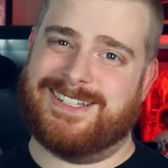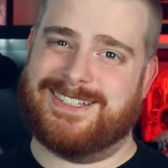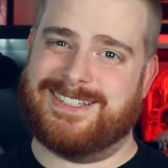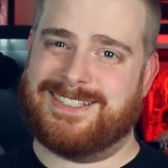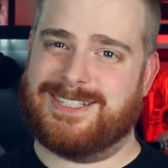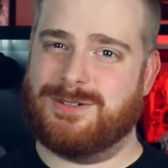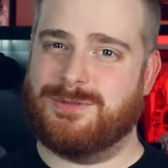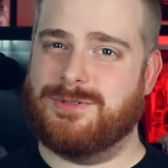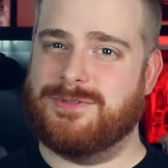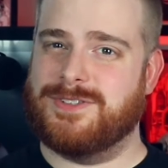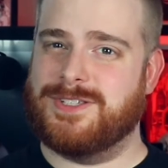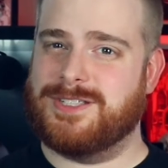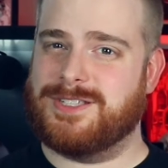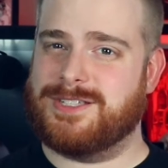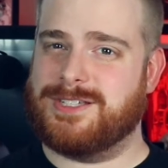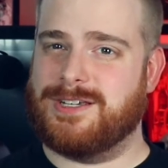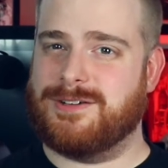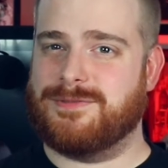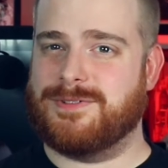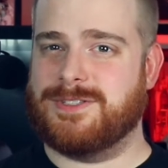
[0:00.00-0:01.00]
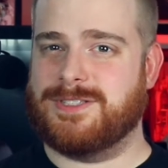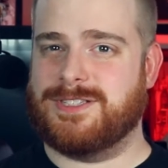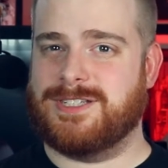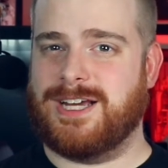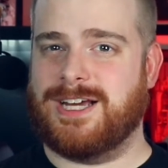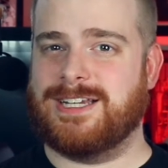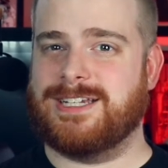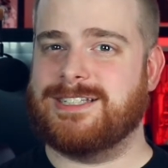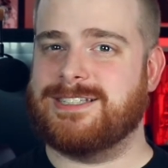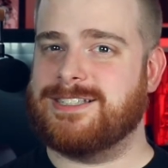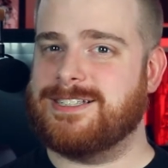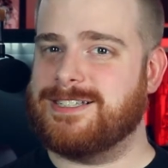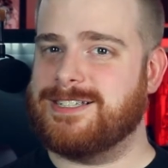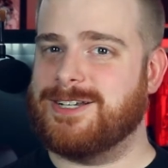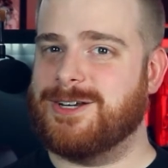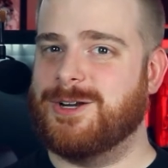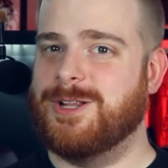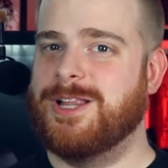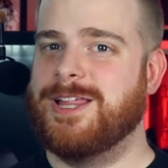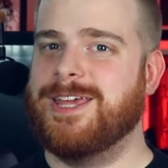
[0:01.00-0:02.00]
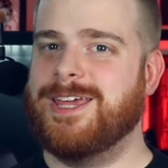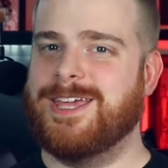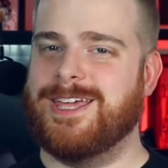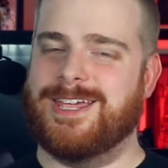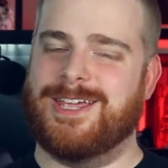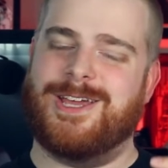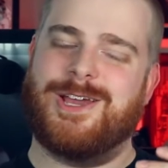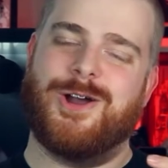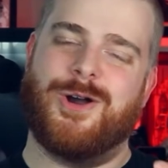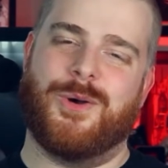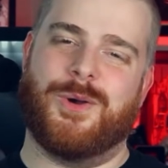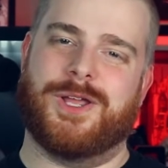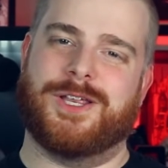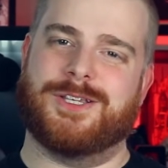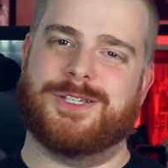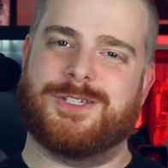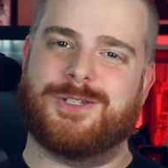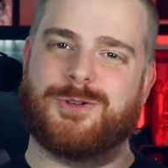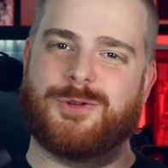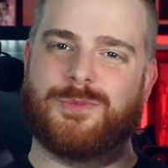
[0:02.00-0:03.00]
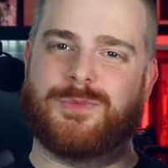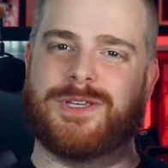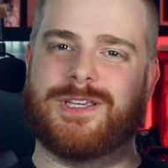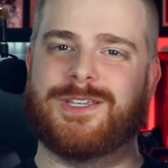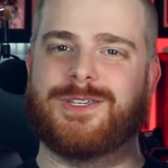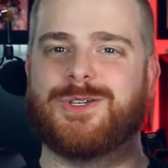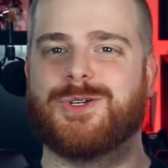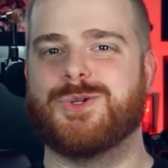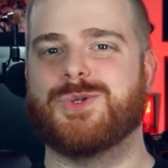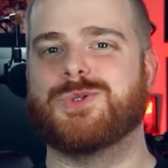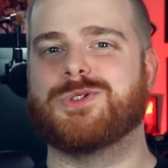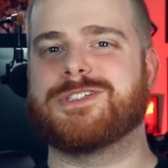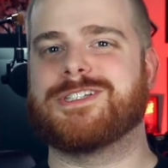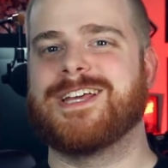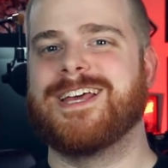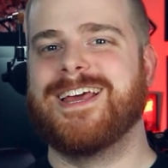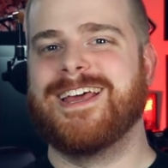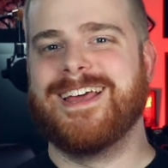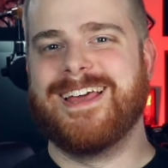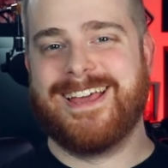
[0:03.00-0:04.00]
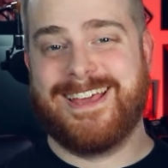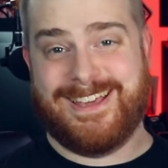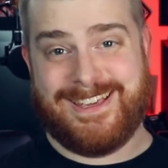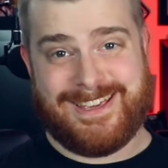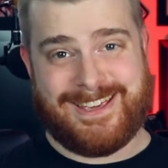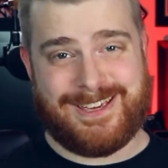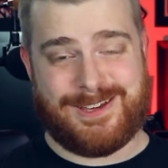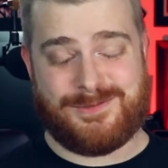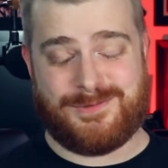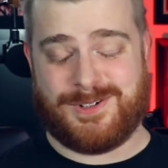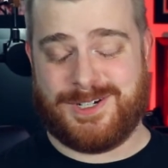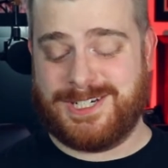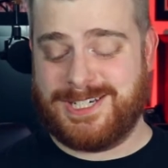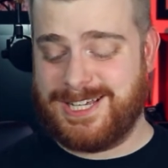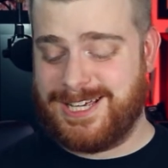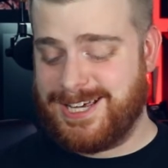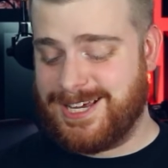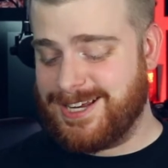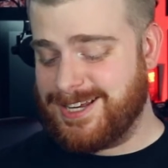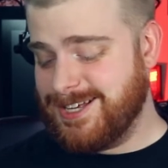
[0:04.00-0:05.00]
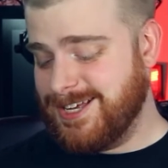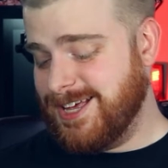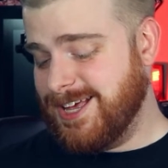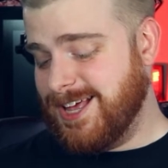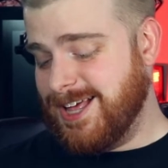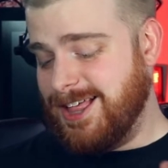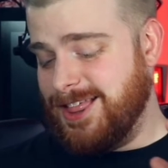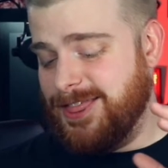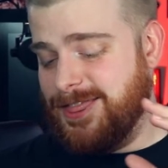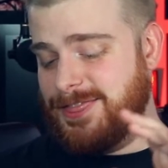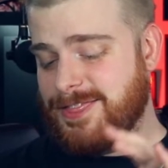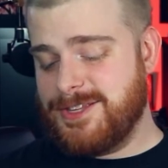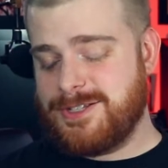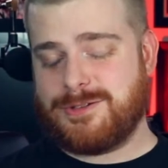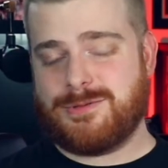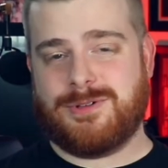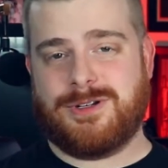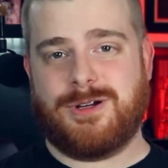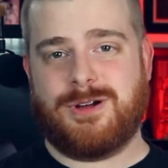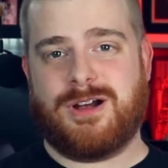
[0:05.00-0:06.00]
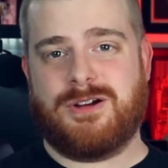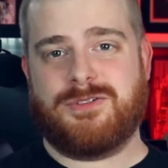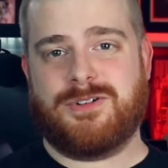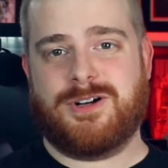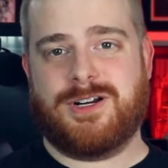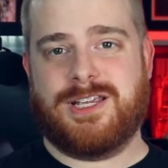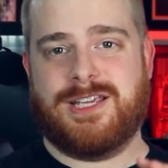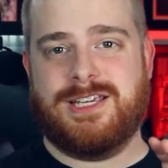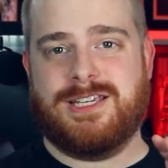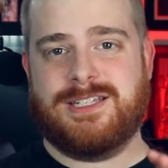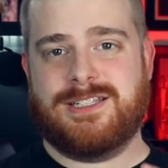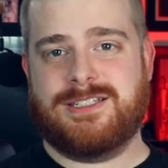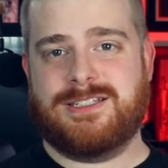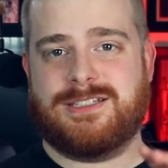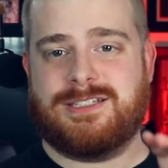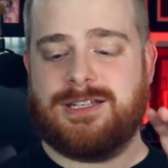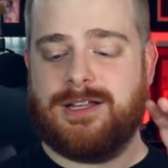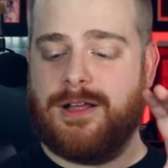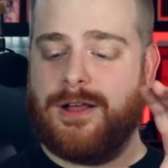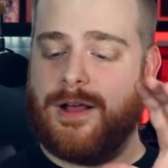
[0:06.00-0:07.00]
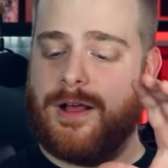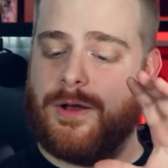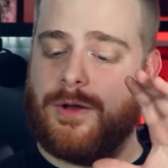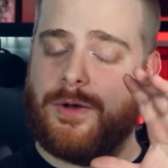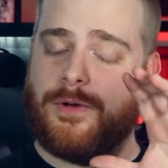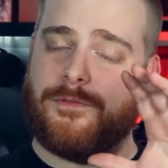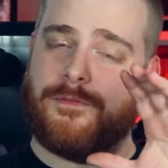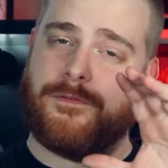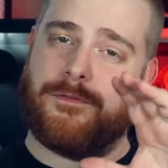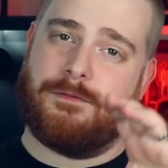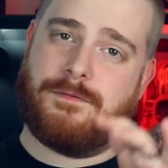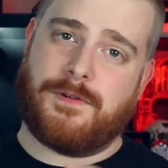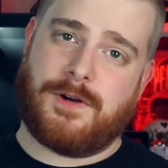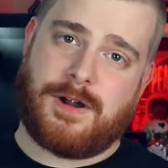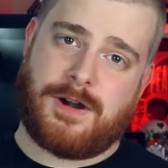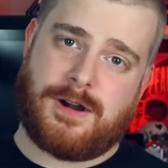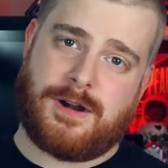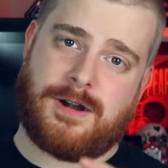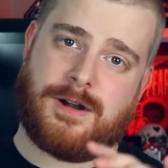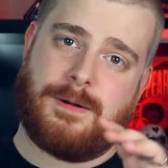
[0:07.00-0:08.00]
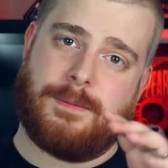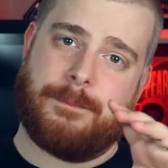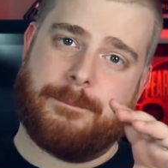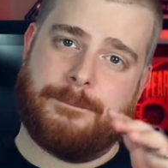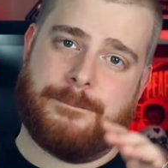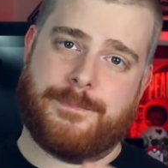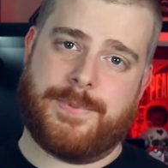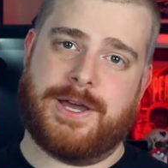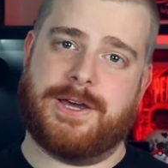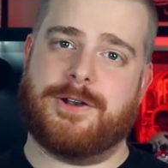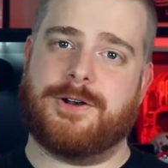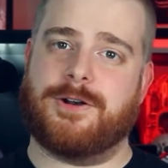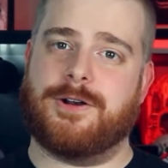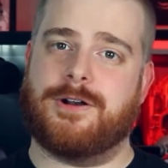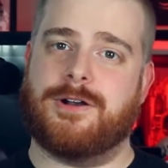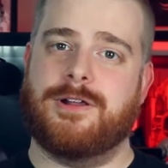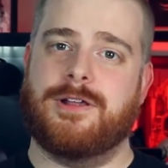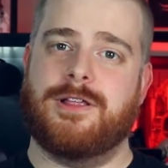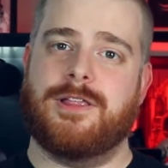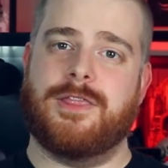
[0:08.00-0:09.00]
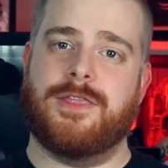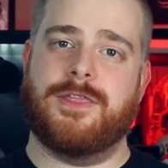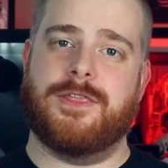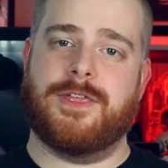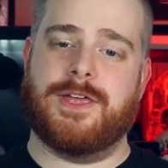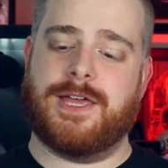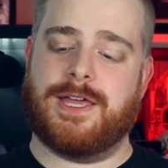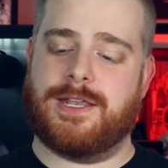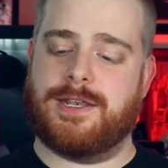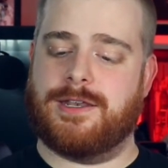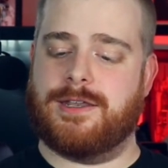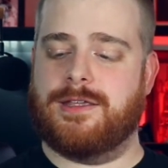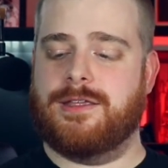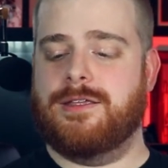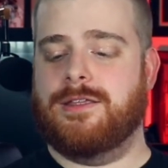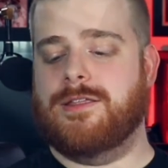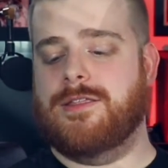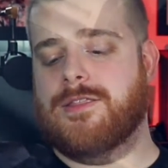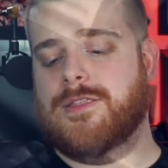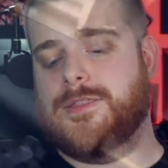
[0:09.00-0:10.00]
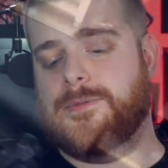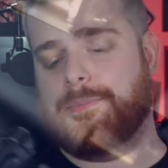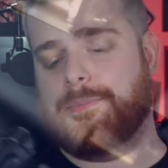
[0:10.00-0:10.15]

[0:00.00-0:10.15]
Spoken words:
some of this stuff is not necessarily going to be used every day. This one, however, is far better than the